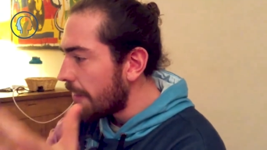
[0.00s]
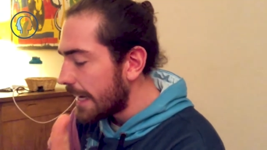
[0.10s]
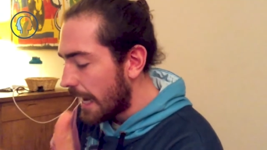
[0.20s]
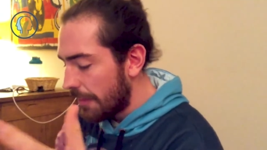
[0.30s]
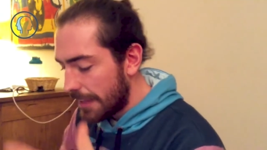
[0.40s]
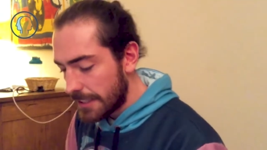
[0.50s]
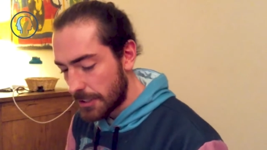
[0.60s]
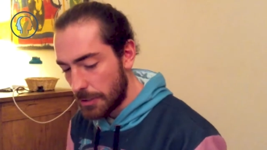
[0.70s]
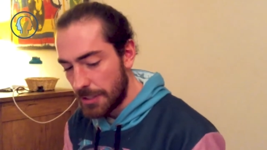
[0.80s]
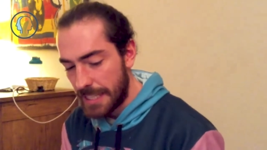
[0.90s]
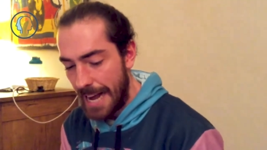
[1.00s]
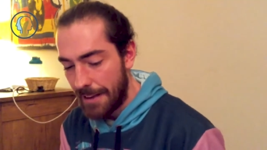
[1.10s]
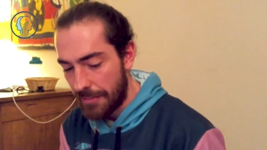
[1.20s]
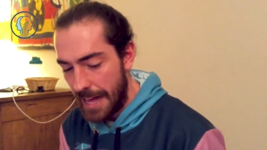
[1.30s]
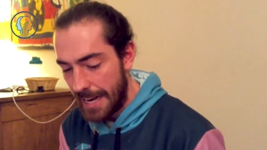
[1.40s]
and I think I think it's good to
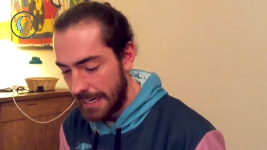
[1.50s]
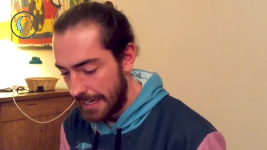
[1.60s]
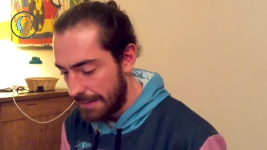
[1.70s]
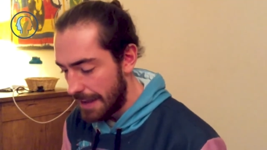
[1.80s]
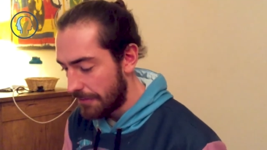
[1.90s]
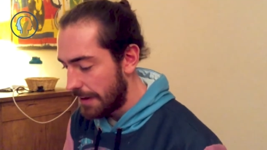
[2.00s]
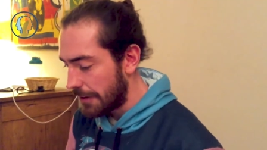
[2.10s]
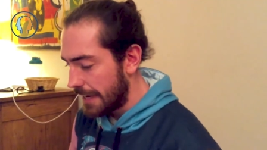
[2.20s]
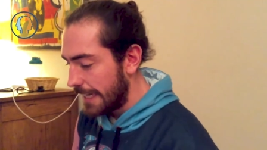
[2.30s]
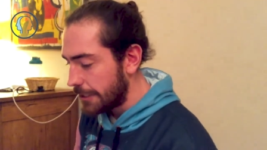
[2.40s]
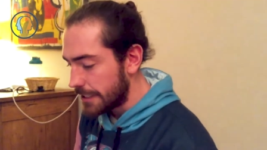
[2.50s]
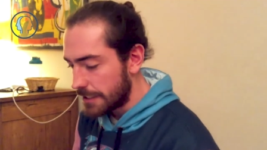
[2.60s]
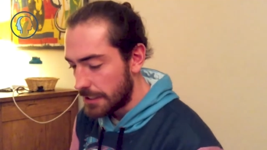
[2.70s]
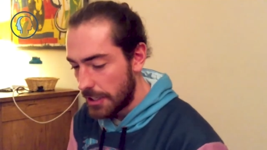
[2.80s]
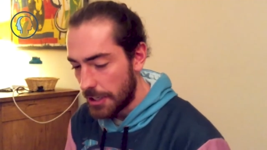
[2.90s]
have that that
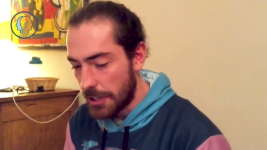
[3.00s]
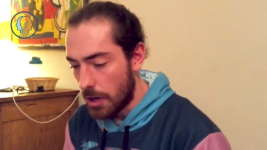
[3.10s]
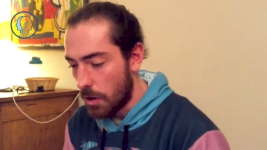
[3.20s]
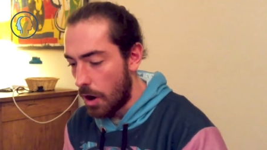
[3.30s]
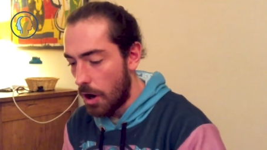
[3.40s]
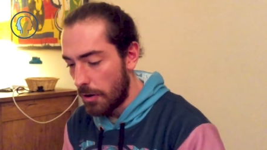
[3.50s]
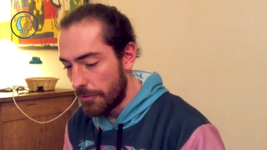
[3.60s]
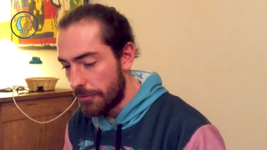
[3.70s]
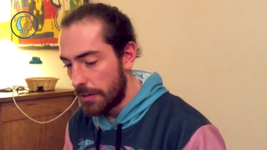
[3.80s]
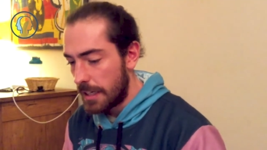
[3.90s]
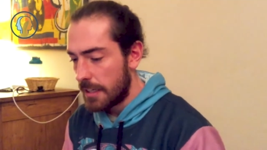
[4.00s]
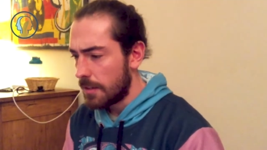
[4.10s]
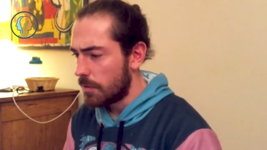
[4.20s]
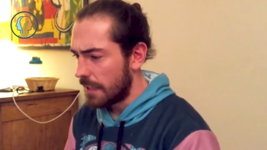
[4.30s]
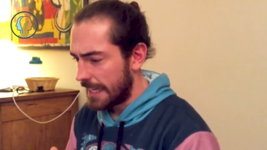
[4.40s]
foundation, you know, of
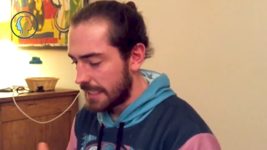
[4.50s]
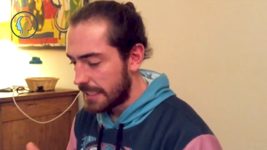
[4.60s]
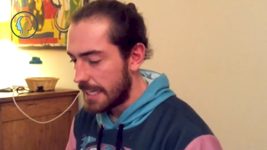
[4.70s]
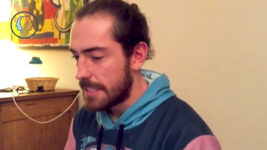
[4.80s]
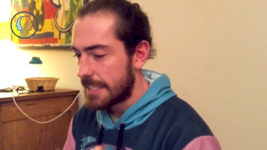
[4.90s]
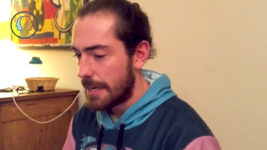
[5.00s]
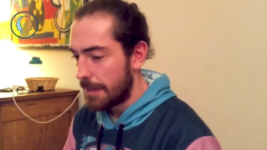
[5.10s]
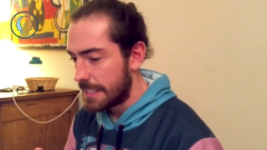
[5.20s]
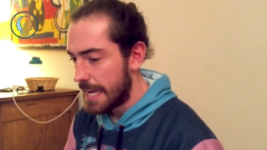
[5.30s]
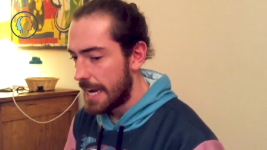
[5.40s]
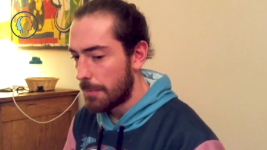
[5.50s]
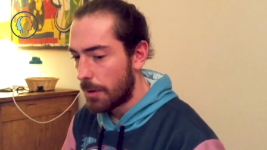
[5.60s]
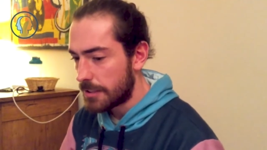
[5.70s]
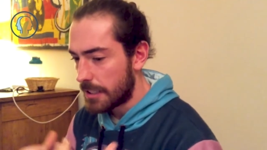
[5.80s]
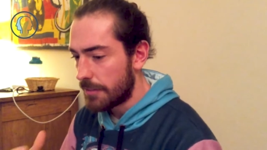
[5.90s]
like you said, CBT
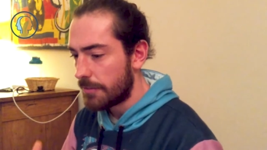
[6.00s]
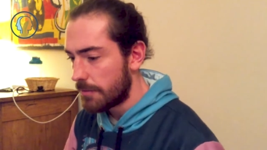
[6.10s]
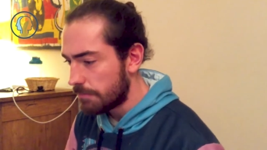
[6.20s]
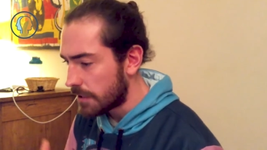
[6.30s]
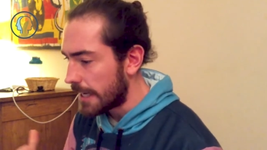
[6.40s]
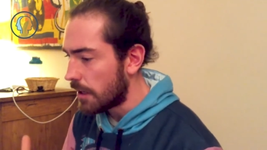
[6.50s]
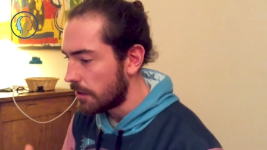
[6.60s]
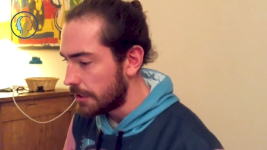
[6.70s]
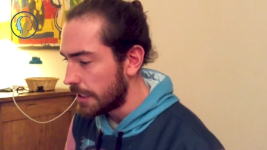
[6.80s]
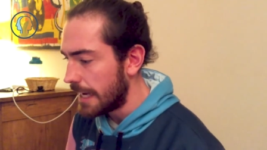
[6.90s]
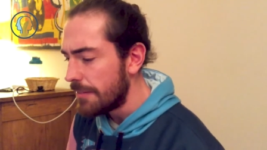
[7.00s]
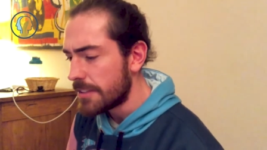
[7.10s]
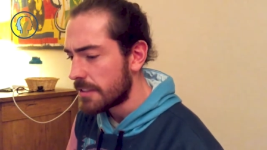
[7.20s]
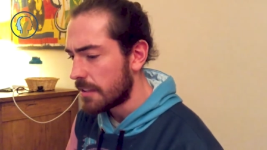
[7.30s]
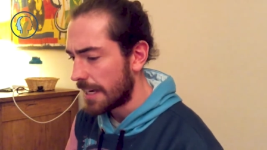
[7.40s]
and positive psychology and
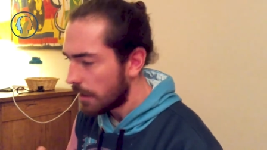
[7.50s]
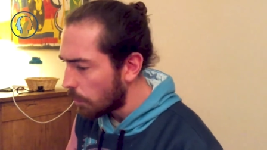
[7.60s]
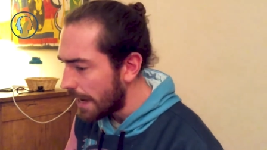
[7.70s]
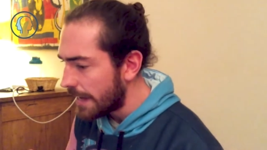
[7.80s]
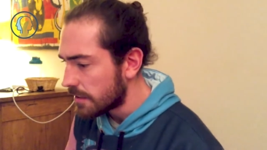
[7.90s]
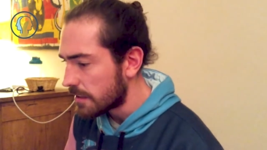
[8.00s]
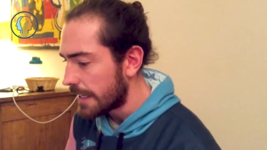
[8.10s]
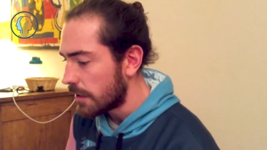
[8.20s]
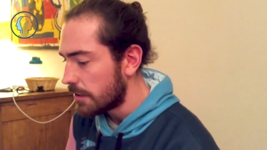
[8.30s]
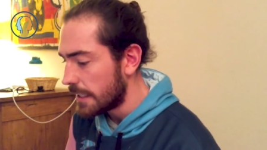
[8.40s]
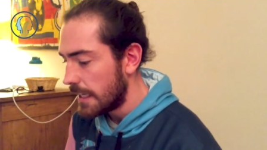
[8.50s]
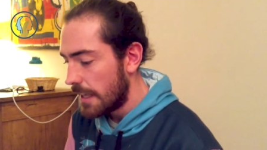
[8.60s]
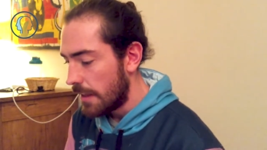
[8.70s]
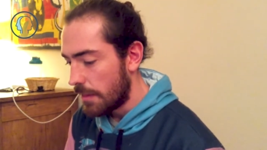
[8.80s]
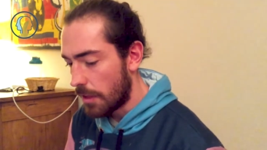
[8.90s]
even like an awareness psychology.
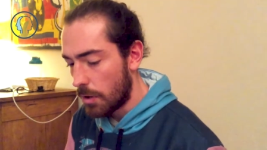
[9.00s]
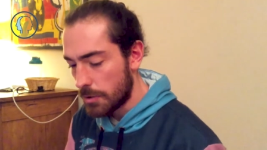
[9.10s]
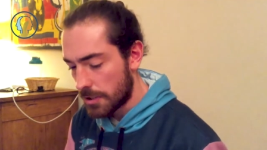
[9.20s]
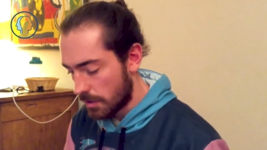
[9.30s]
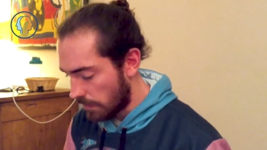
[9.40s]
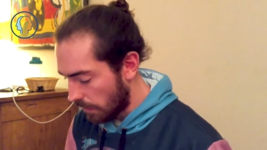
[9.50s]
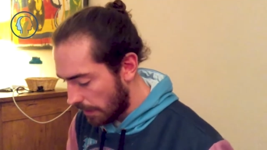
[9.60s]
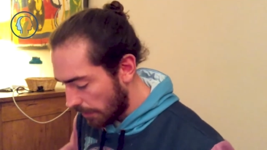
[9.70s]
Those